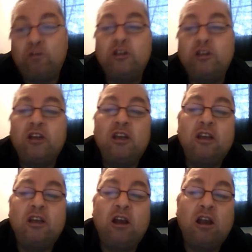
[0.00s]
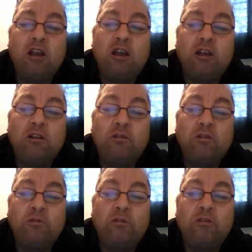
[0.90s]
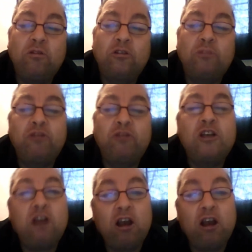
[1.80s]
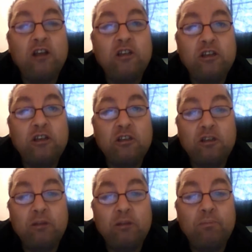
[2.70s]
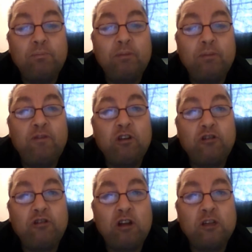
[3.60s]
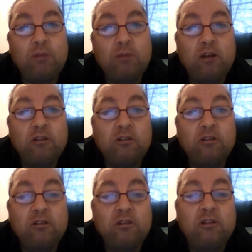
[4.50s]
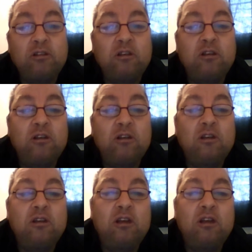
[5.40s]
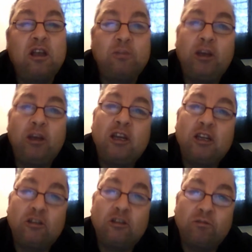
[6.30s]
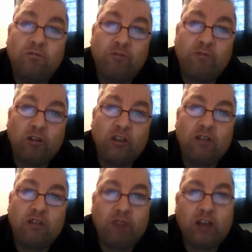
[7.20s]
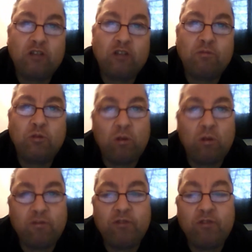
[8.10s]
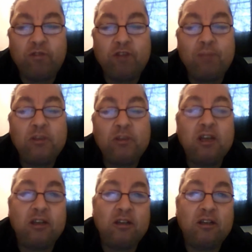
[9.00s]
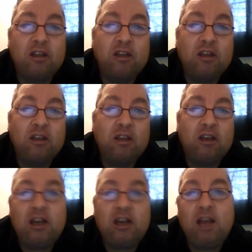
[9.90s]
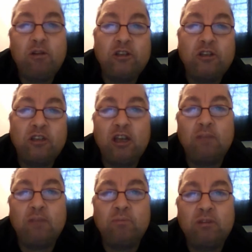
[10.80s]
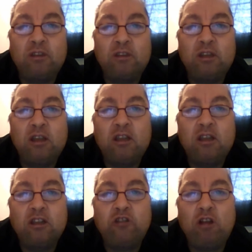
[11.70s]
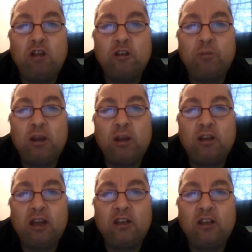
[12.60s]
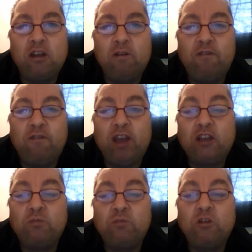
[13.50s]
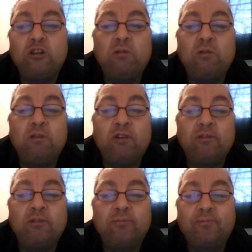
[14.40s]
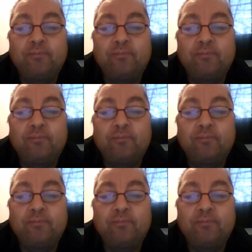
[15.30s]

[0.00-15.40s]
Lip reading: Fortunately, I was pre-dialysis before the transplant, as my kidney function ranged from 12 to 15%. And now it's the same. The transplant had no effect whatsoever.